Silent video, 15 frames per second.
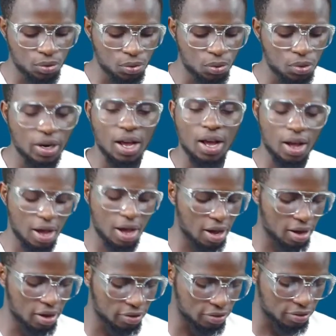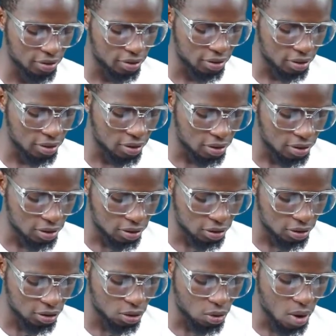We now have
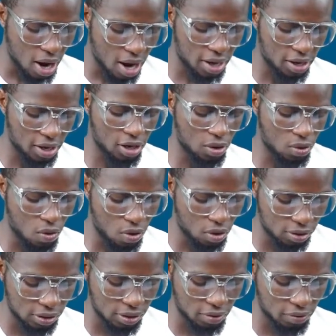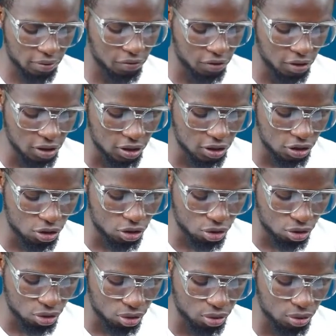dy equals v
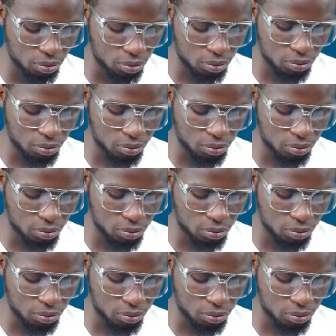du